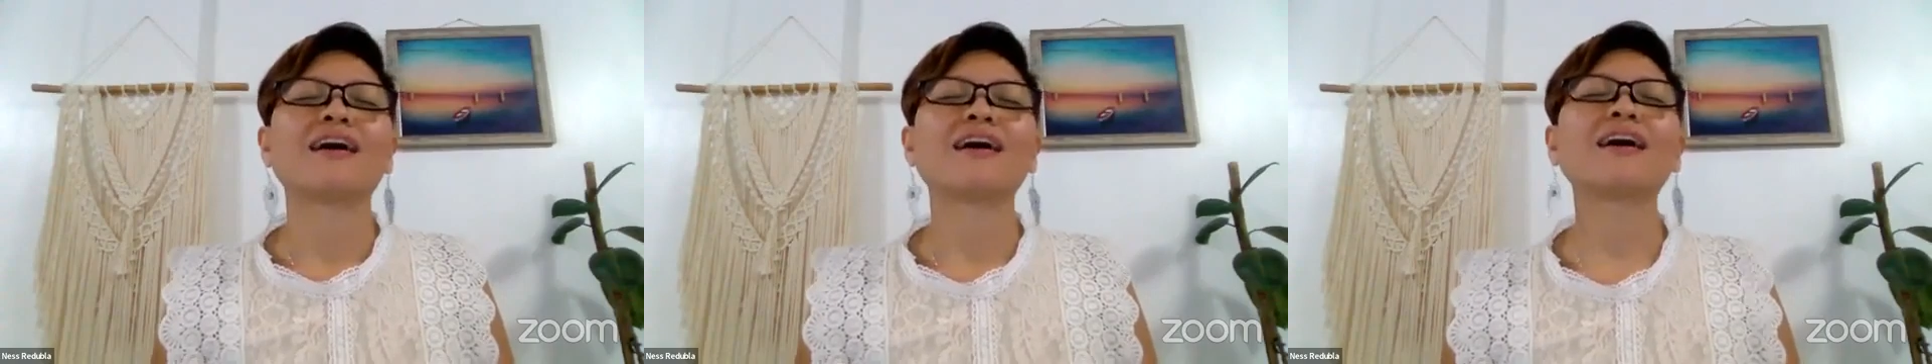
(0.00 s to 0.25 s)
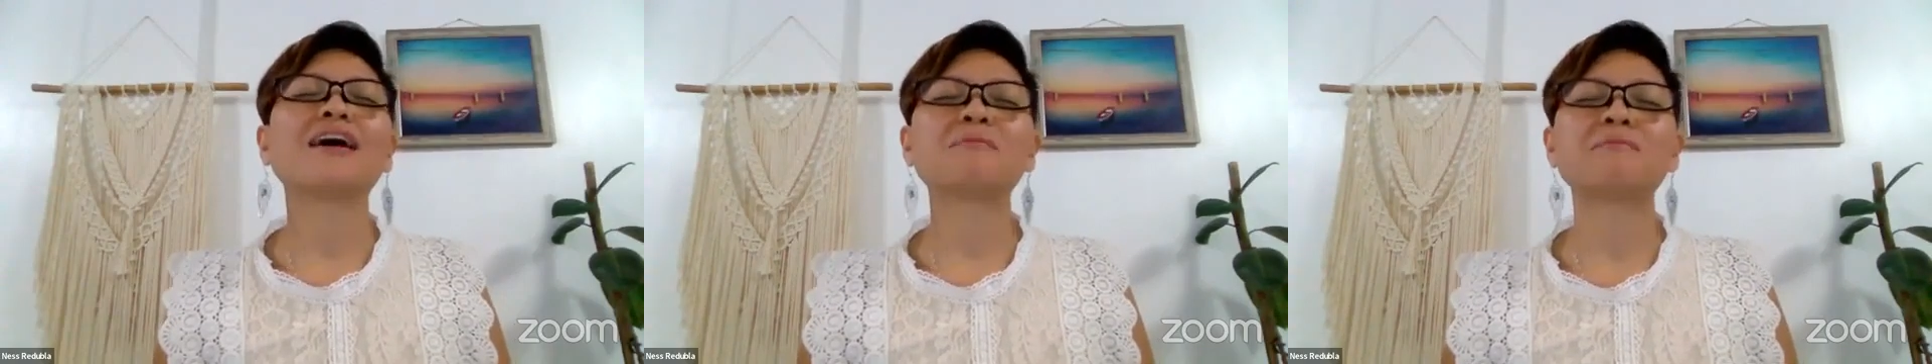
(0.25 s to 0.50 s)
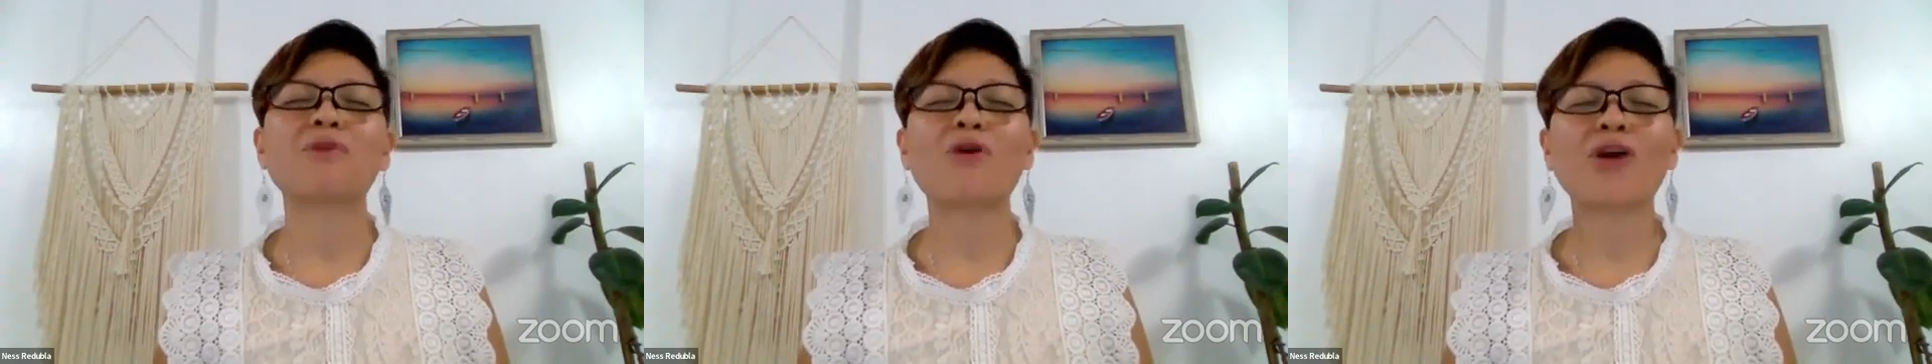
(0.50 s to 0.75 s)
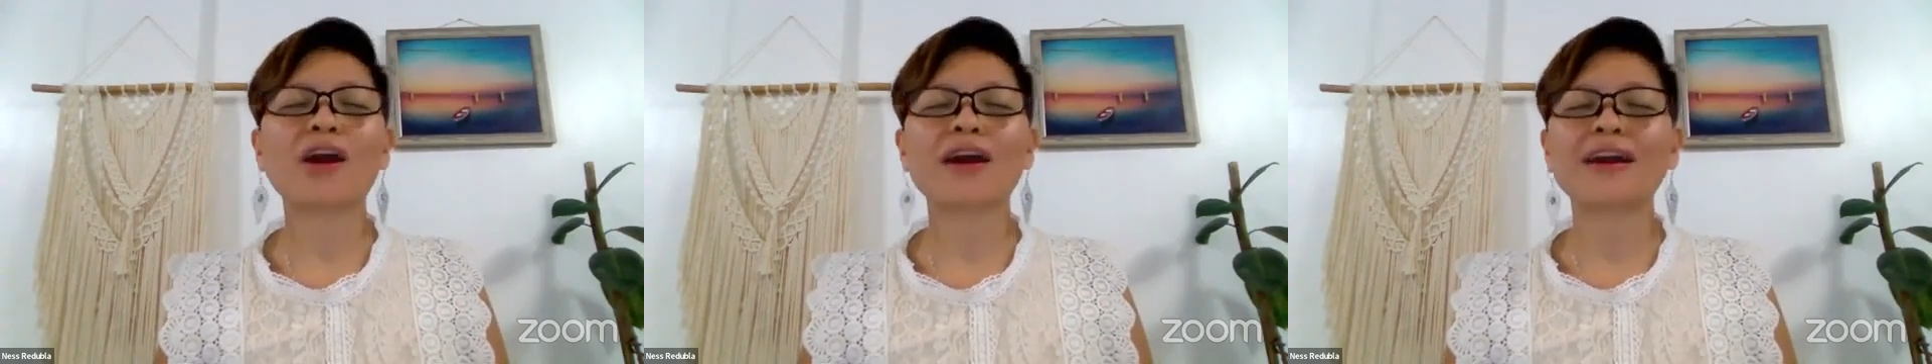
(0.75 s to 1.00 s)

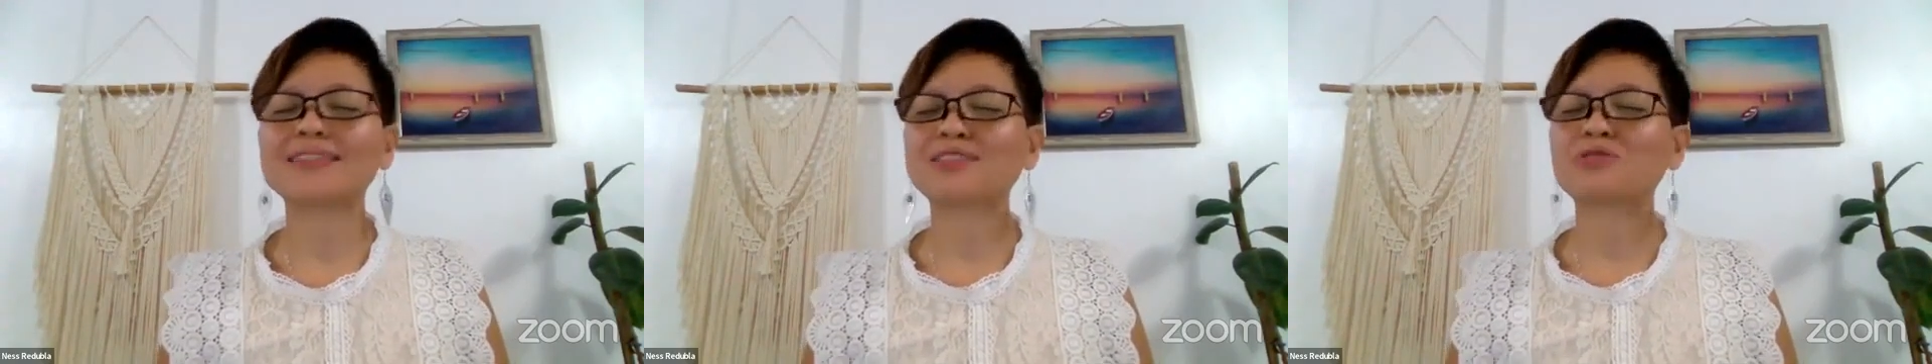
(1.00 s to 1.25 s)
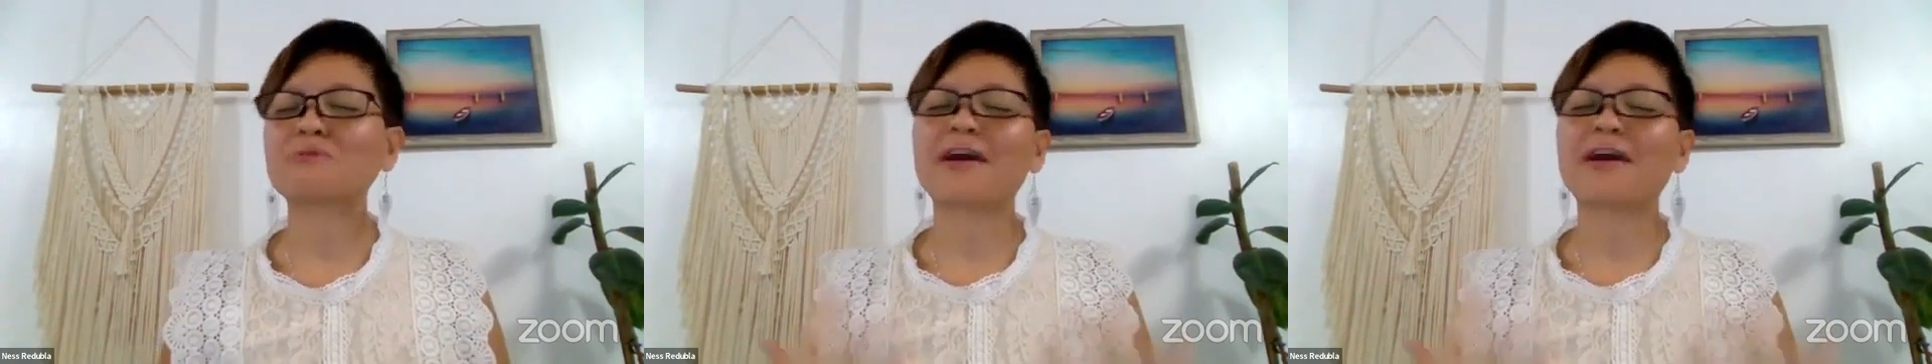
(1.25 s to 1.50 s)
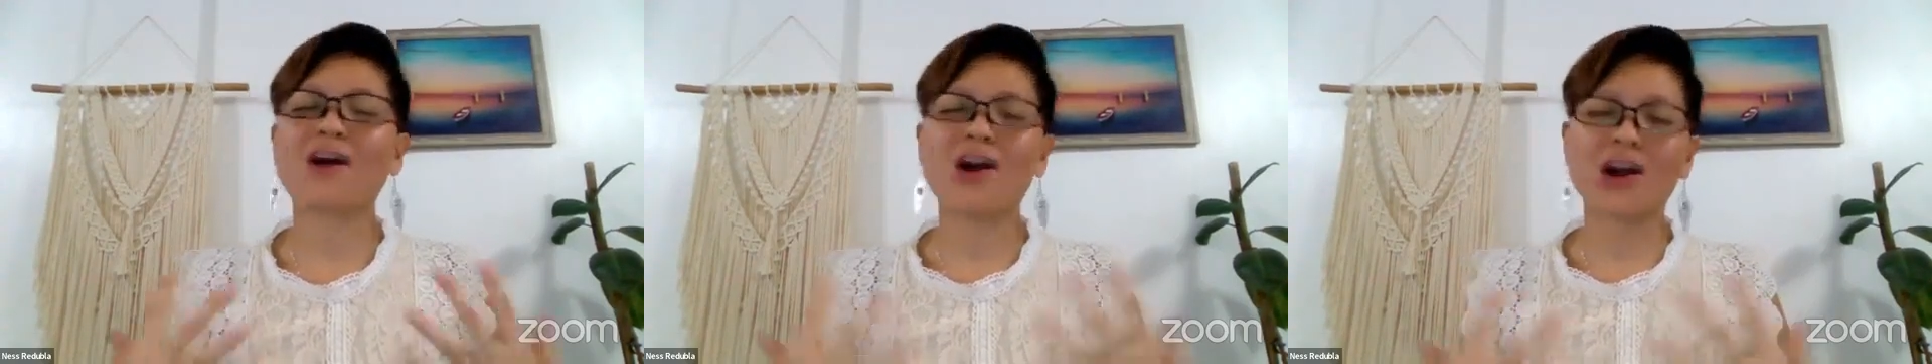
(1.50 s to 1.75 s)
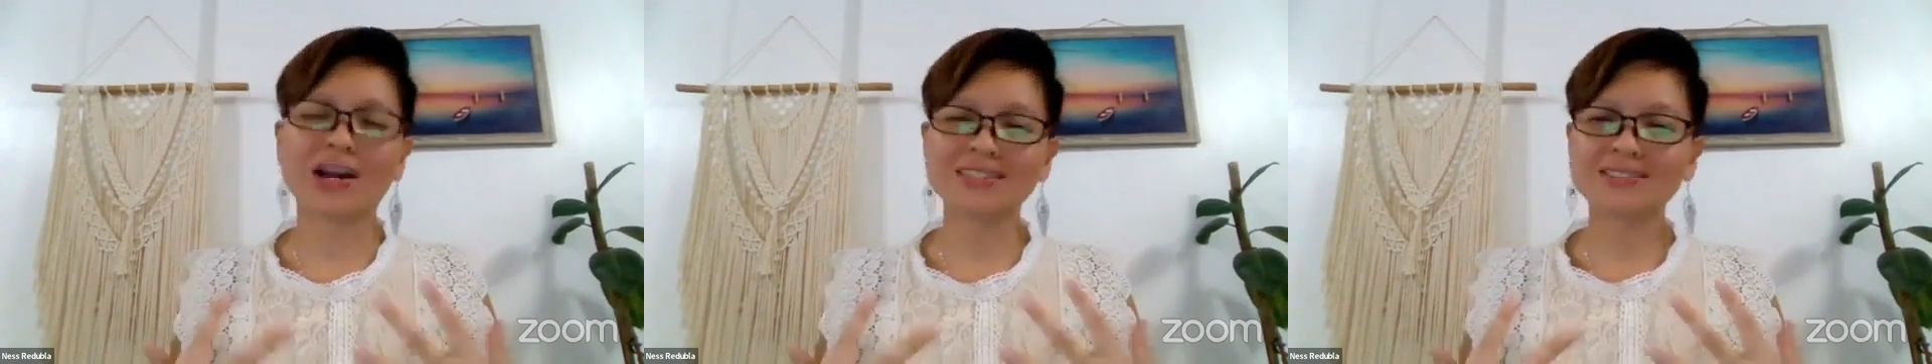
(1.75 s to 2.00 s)
more into my
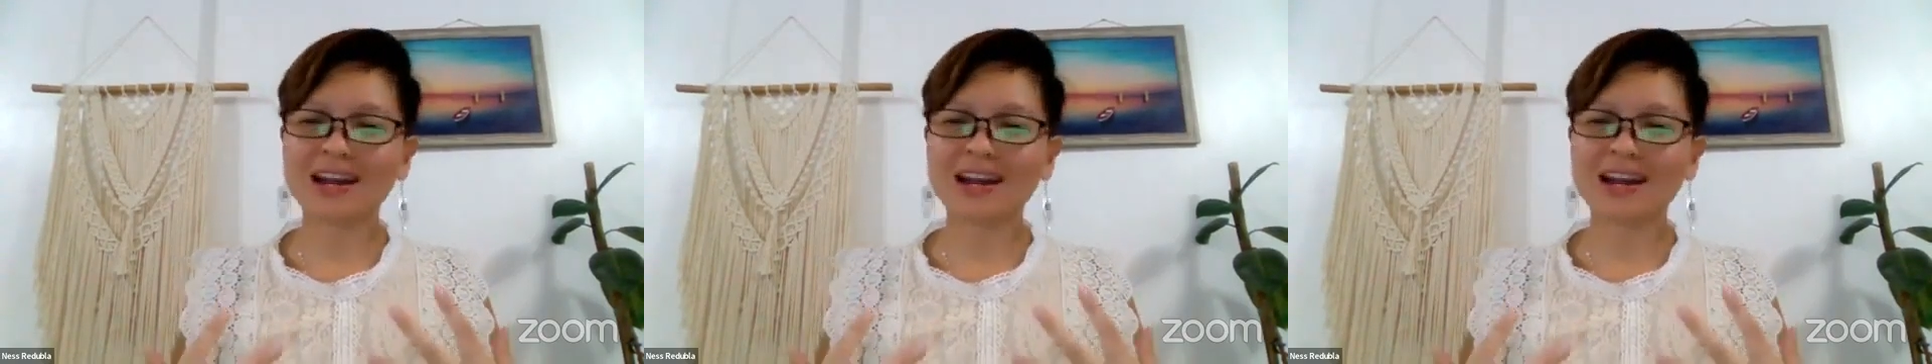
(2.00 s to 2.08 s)
heart